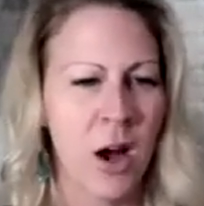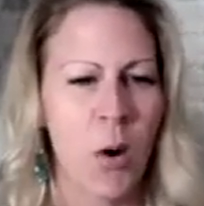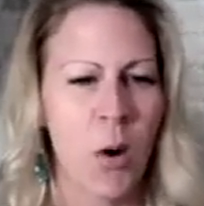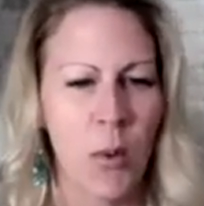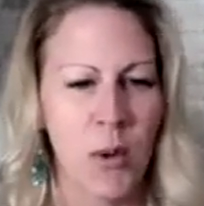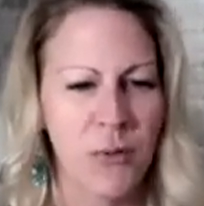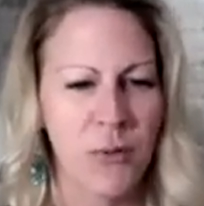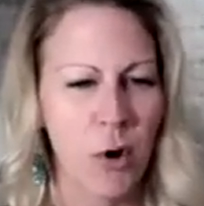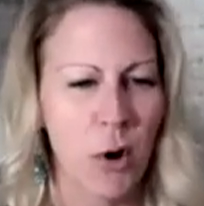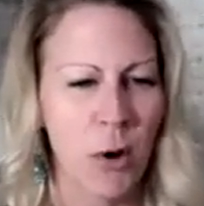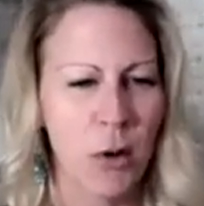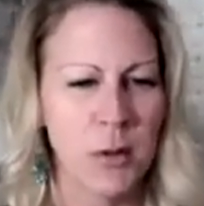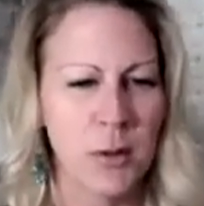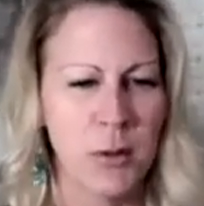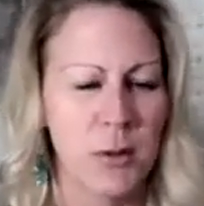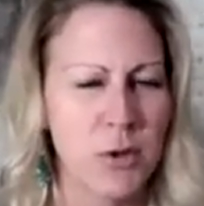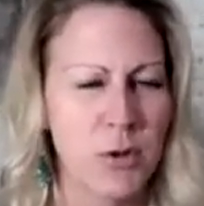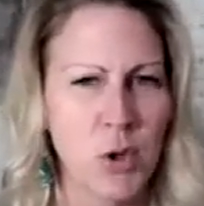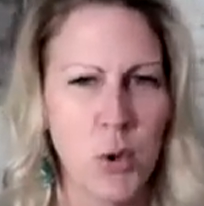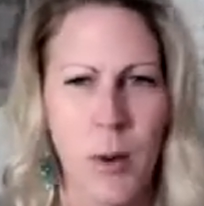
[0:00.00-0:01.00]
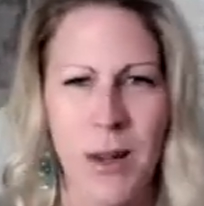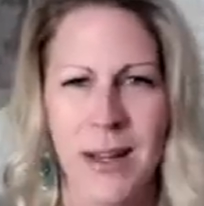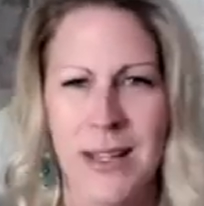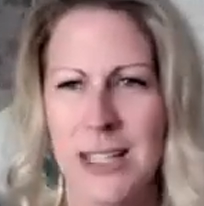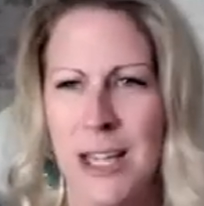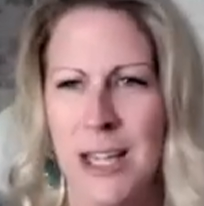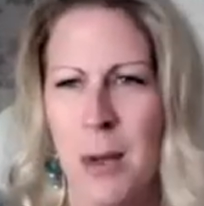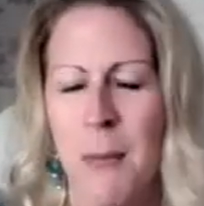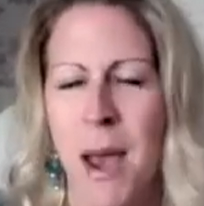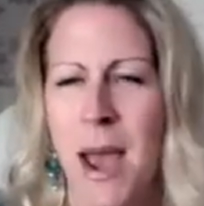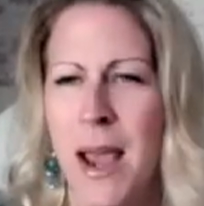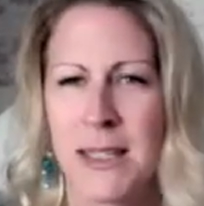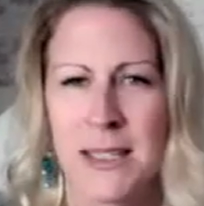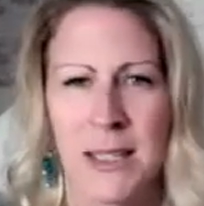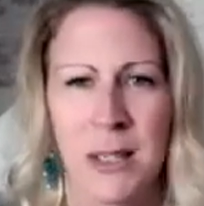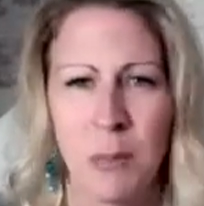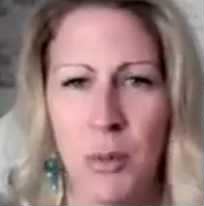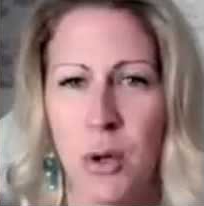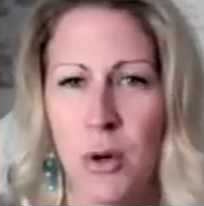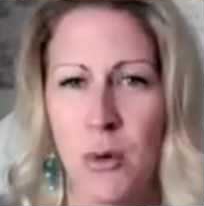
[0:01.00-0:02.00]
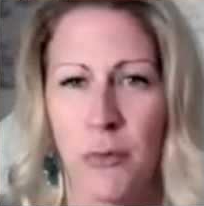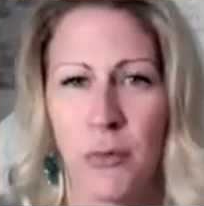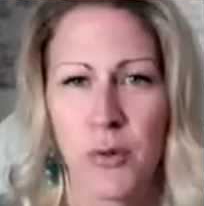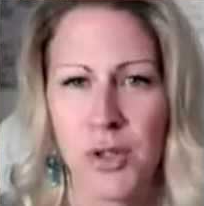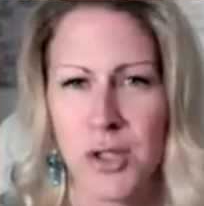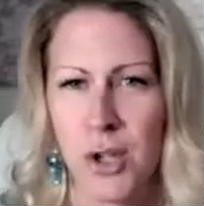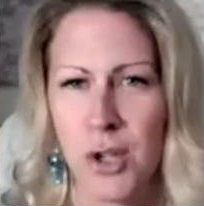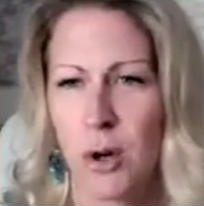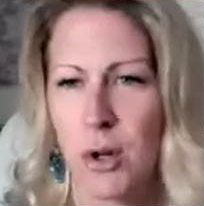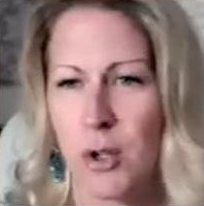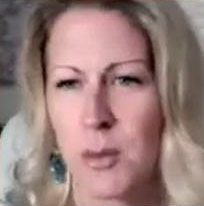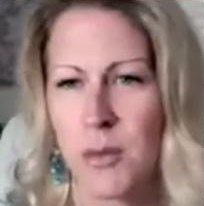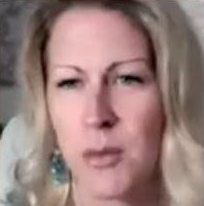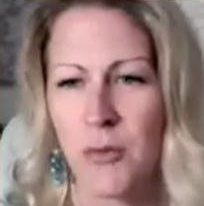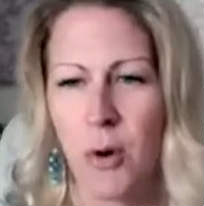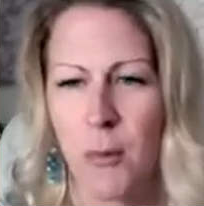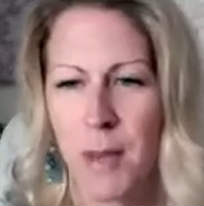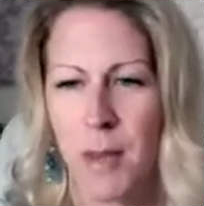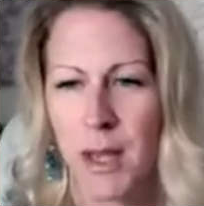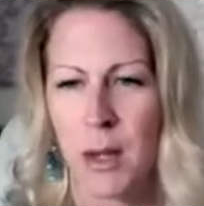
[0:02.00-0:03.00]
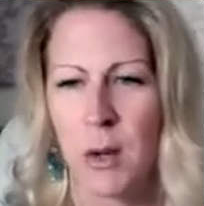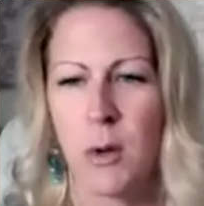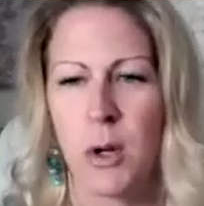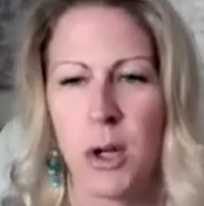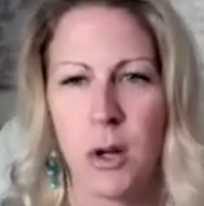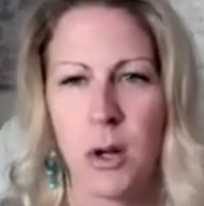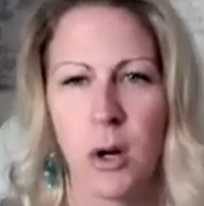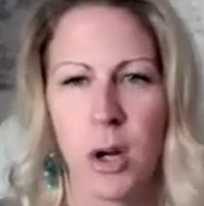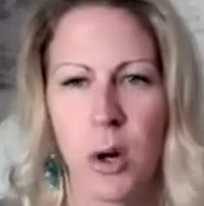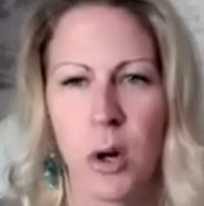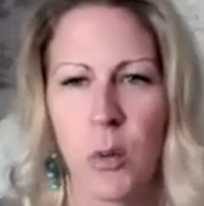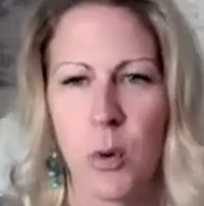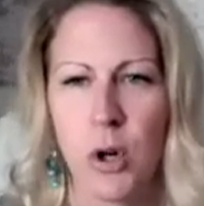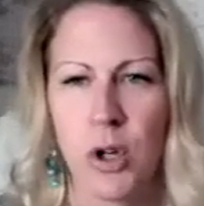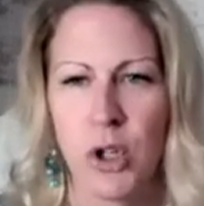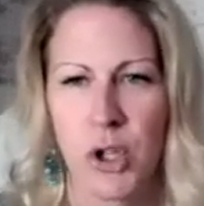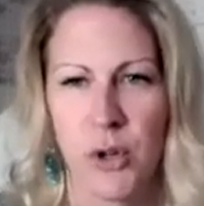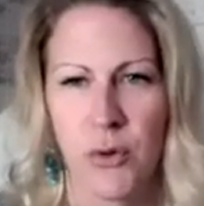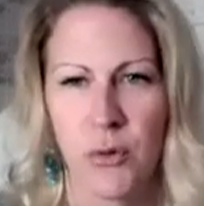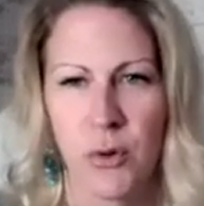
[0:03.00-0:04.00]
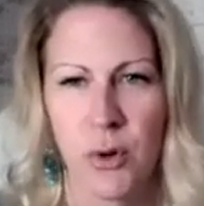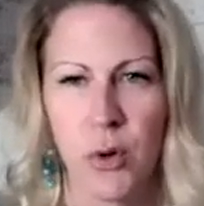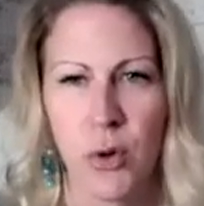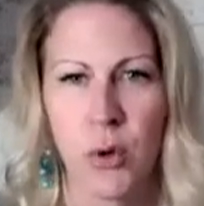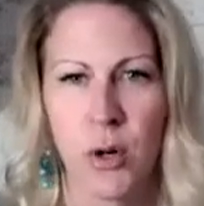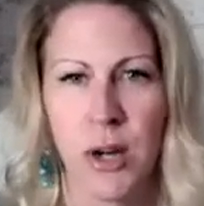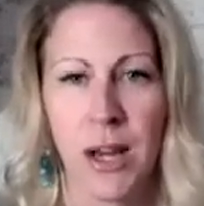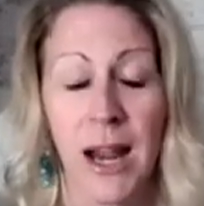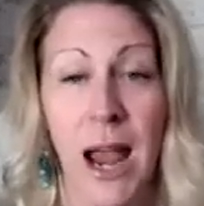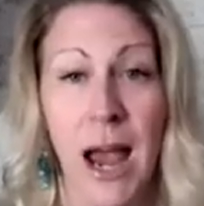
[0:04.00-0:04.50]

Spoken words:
We've got 20 amazing, beautiful souls. We've got many who are going to watch the recording.